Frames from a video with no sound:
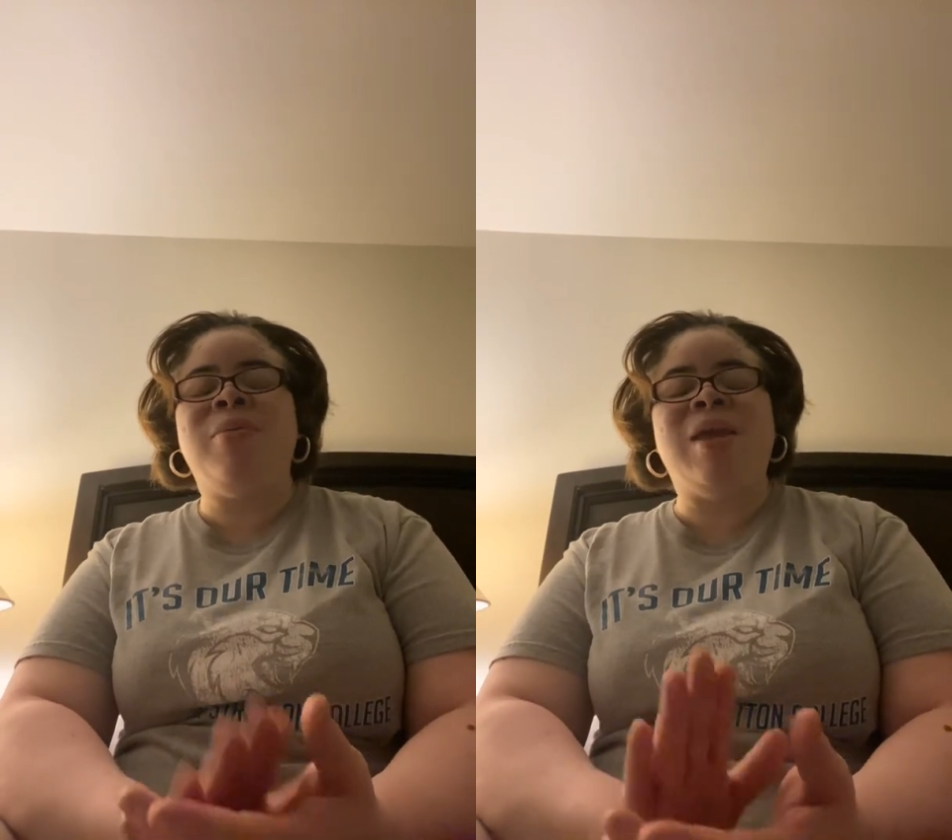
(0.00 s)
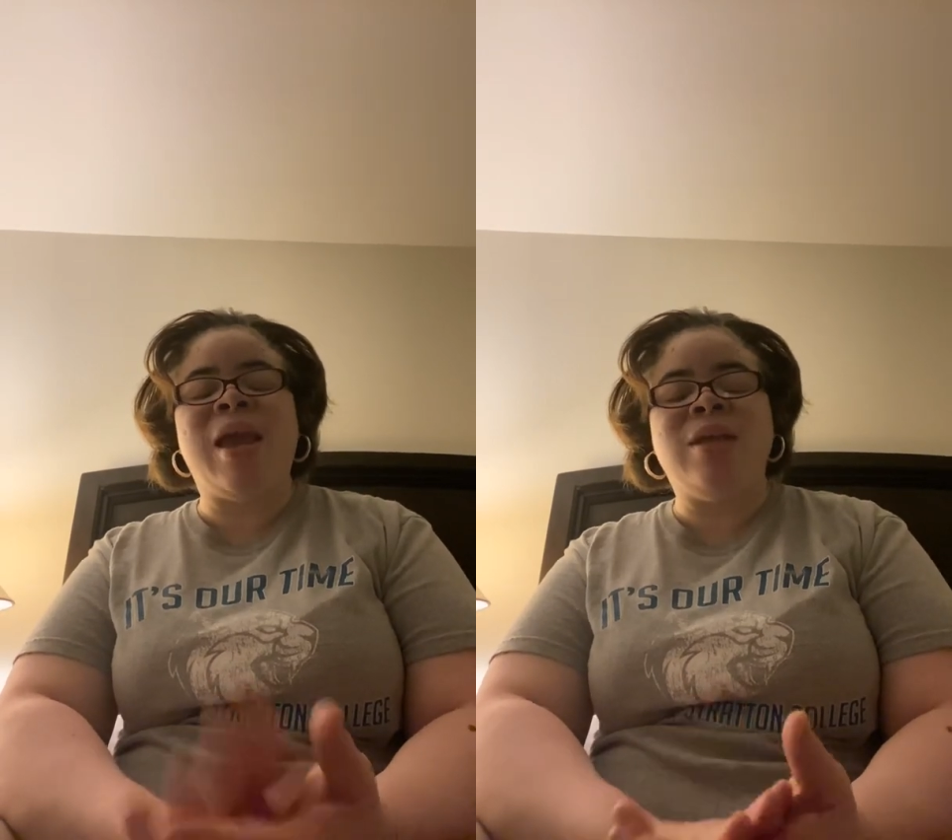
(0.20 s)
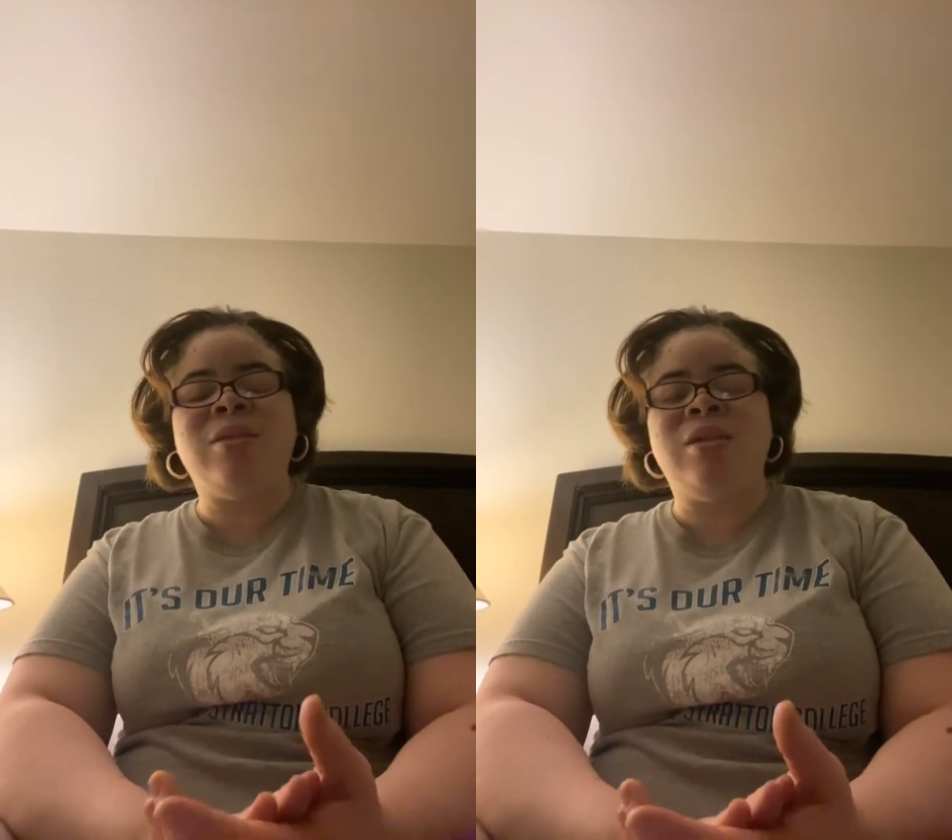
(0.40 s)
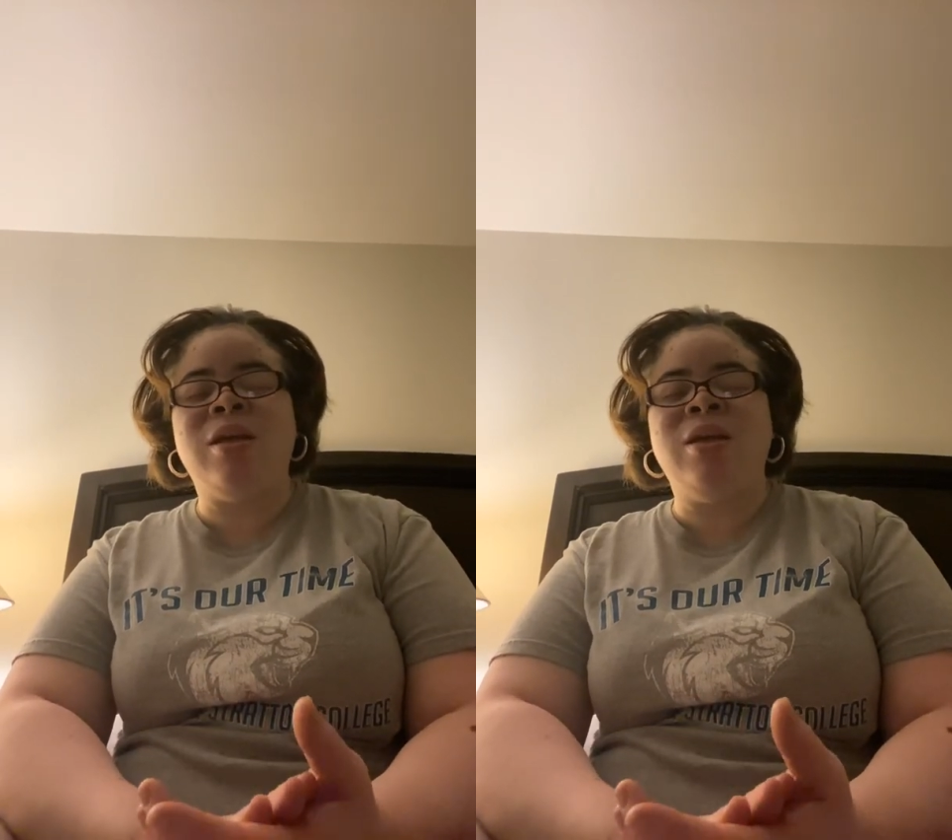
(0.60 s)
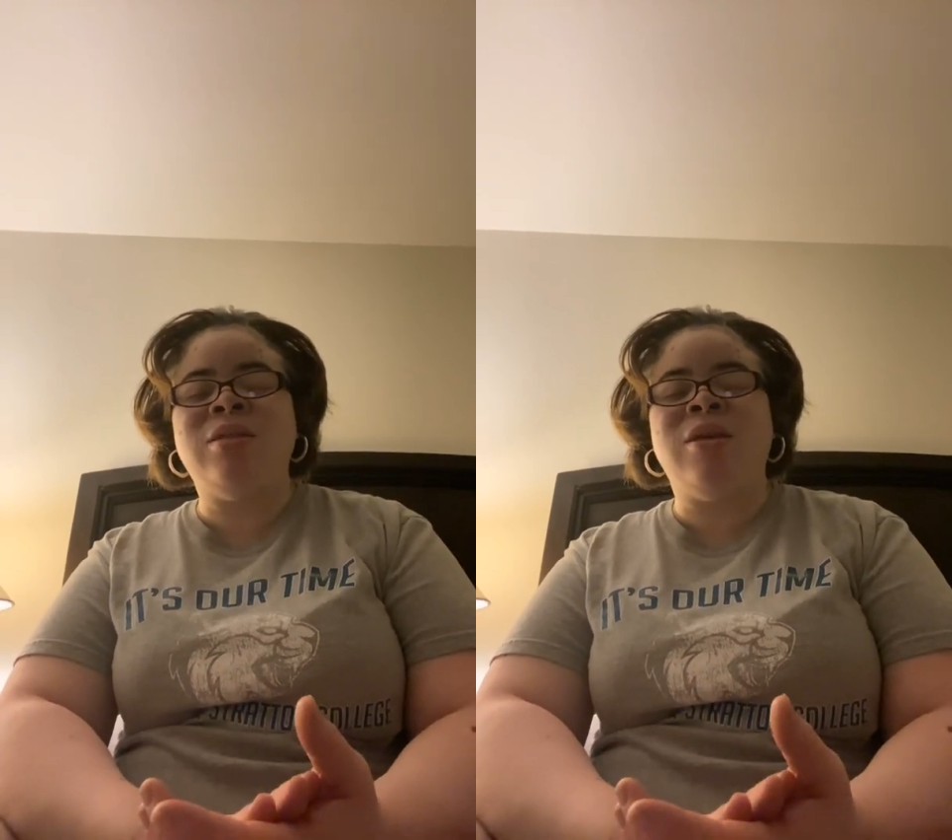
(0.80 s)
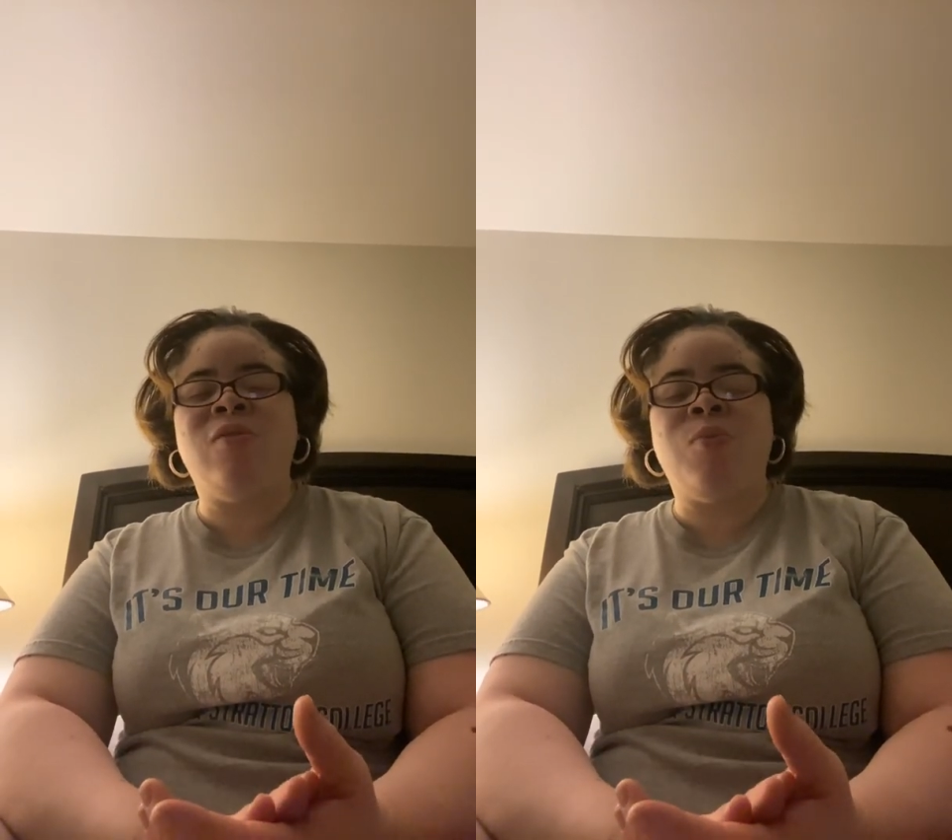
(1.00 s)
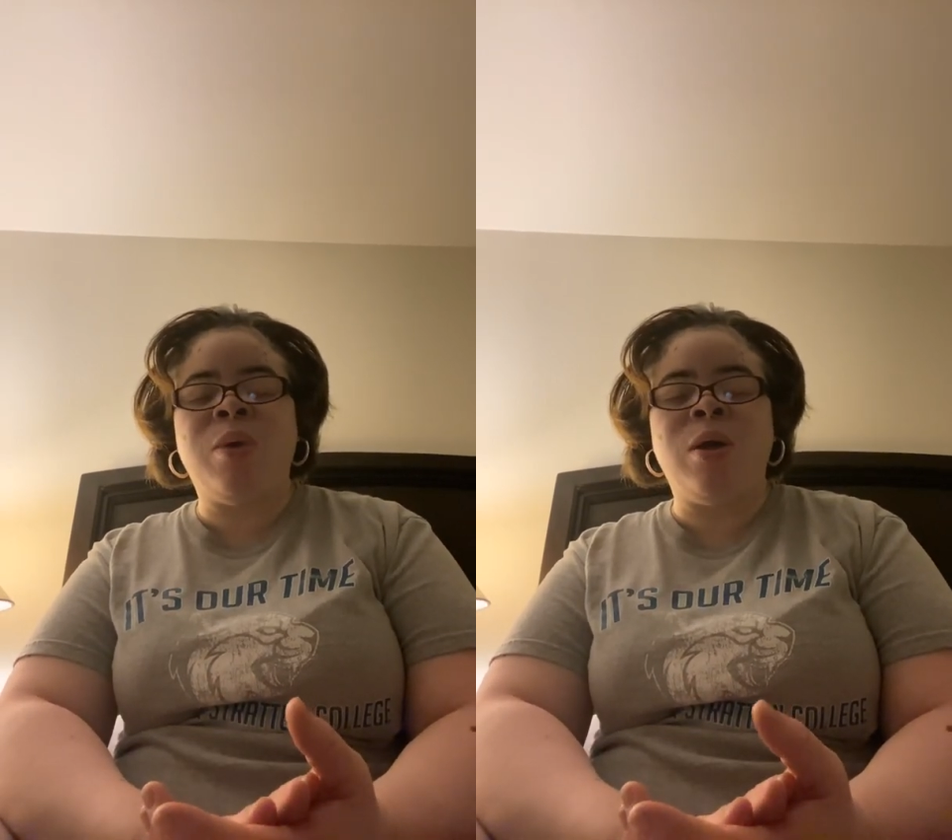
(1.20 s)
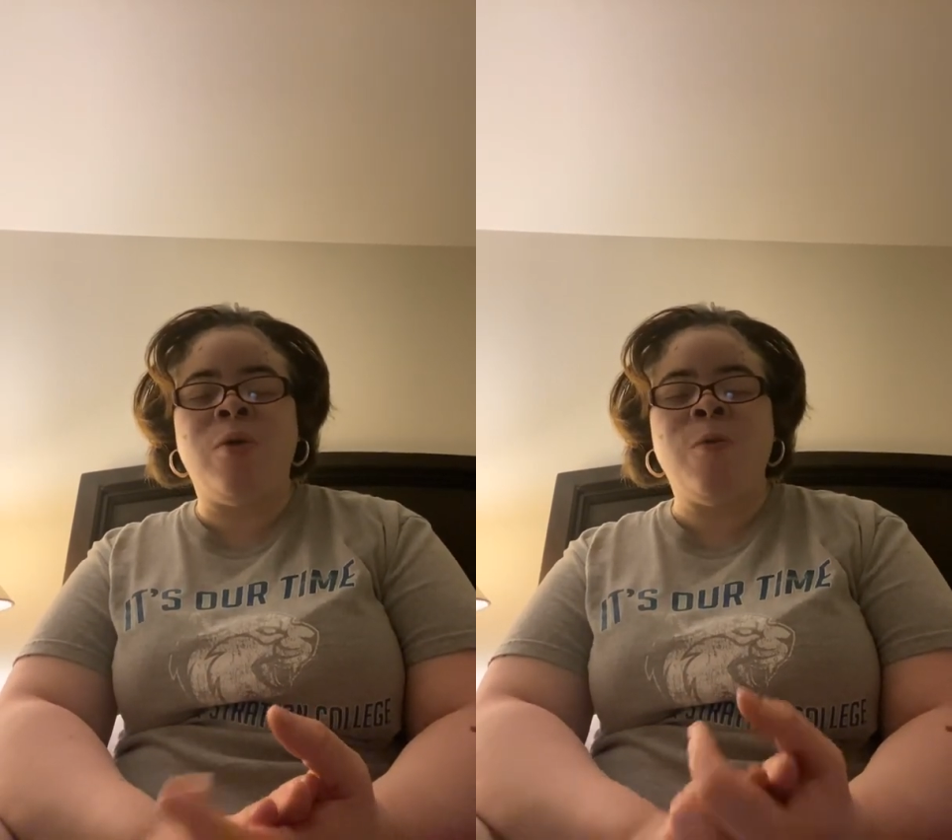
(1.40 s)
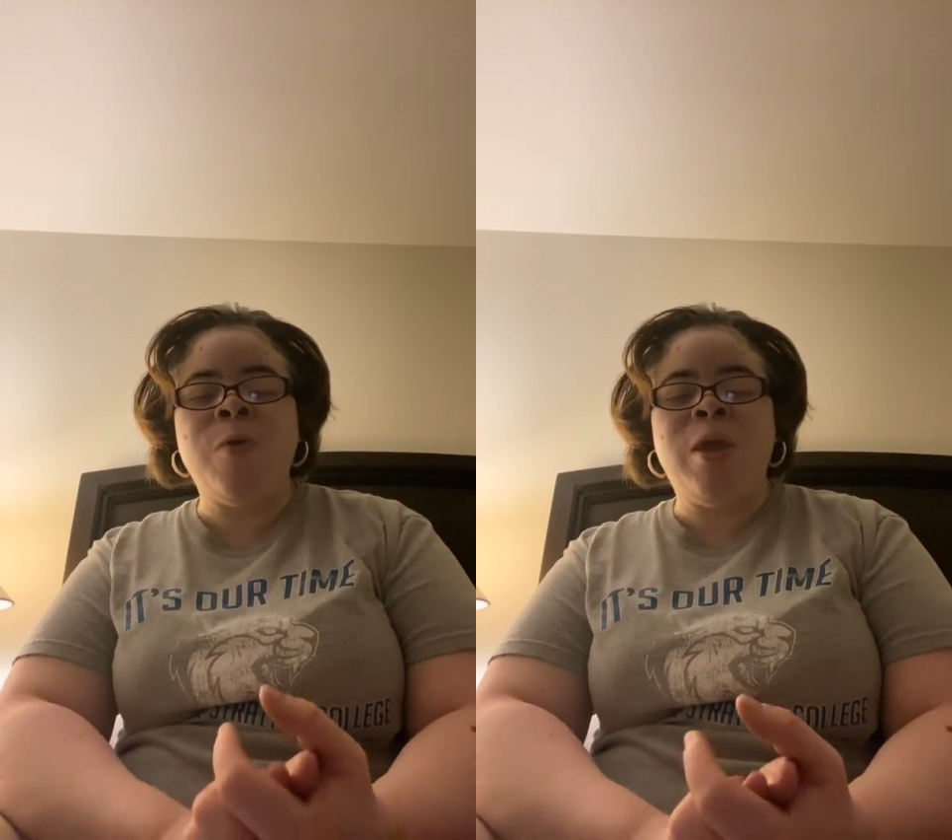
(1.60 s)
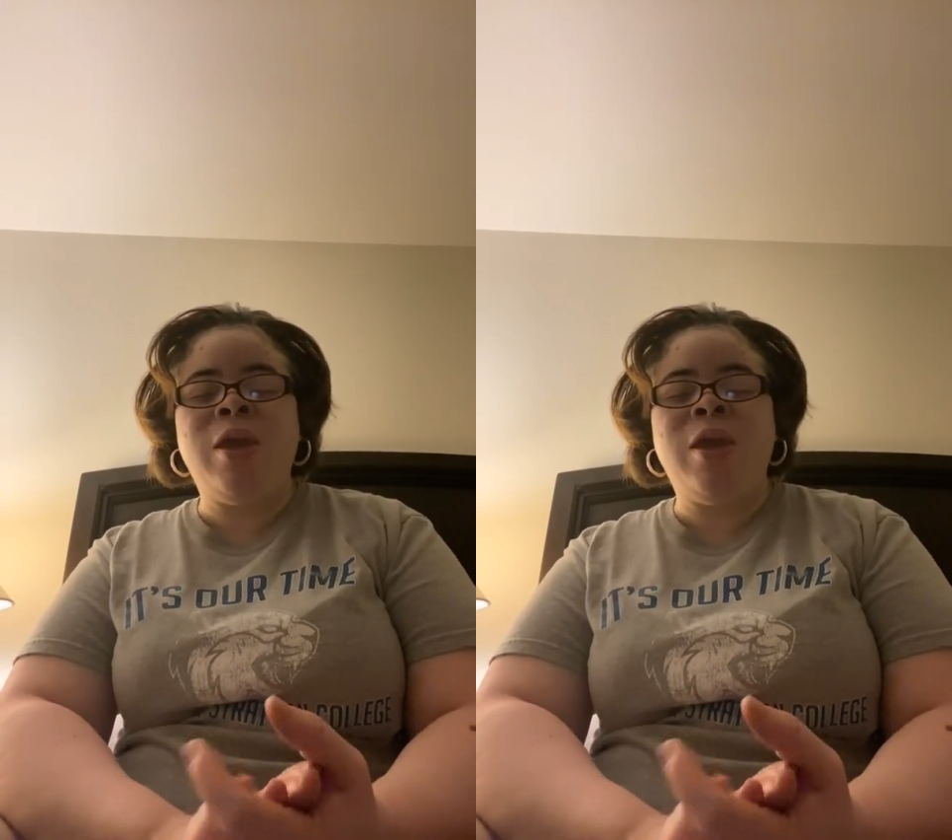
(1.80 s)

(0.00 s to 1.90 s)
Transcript: case studies as well,